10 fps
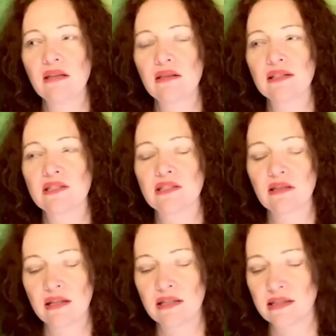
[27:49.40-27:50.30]
that
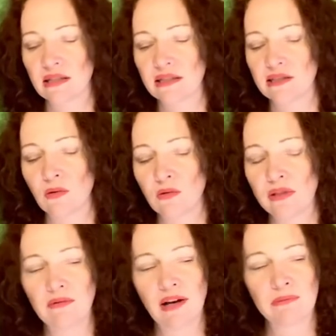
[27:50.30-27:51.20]
it's
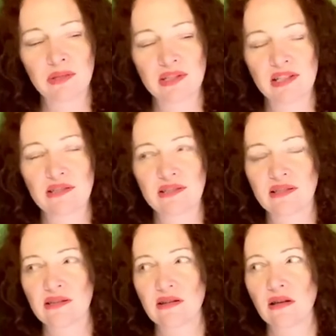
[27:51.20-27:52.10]
only
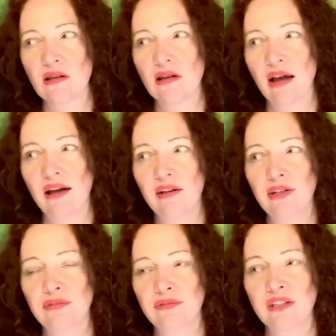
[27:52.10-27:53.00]
represents how
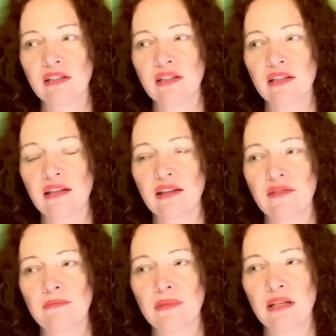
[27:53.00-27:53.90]
you're feeling in the
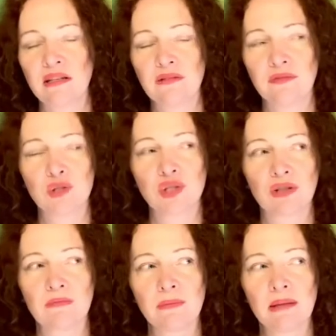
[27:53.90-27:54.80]
immediate
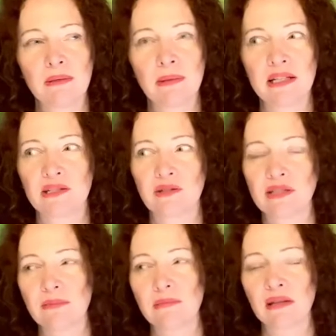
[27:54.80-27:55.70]
future, maybe based on
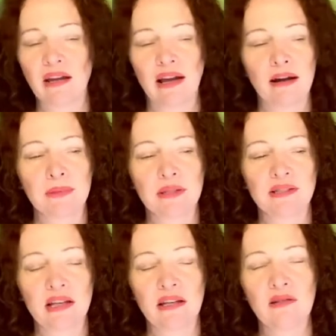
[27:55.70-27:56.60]
something that
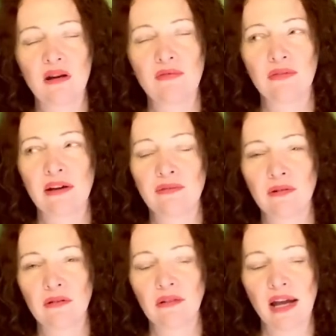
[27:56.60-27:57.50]
happens, and not
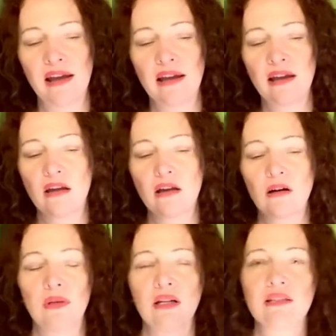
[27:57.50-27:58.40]
forever, okay?
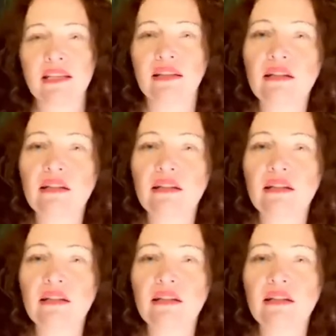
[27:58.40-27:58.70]
We got 10 of